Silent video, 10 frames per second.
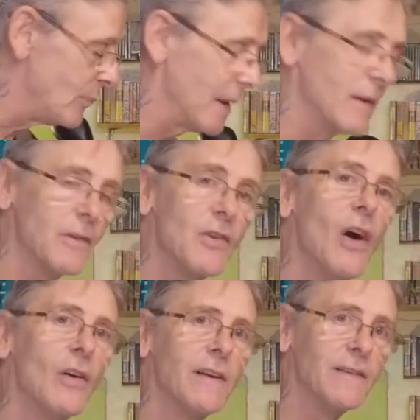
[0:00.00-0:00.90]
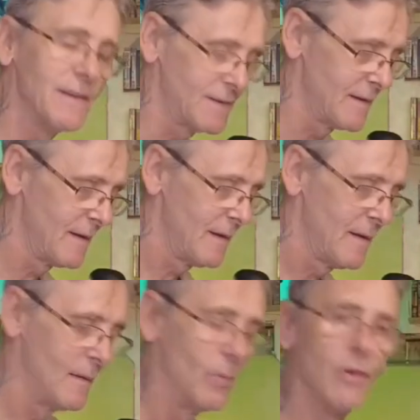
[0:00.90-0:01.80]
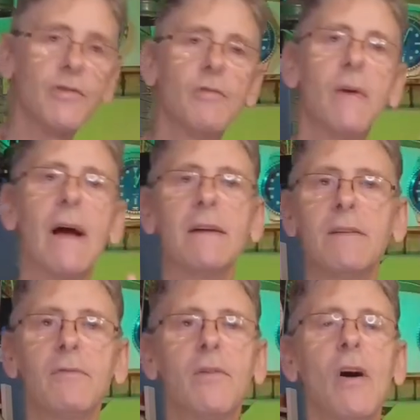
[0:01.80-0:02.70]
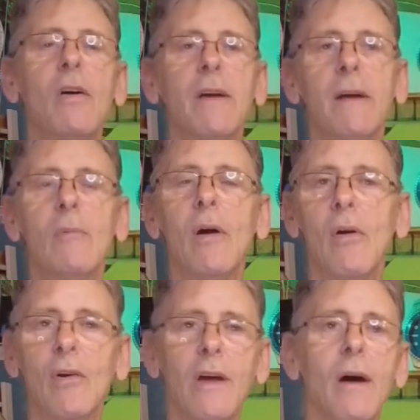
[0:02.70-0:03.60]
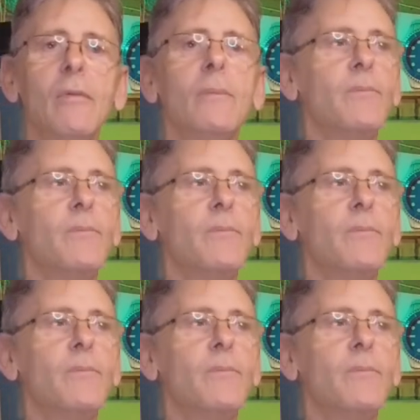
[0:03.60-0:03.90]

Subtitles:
big the target is, but there's a reactive target where I go,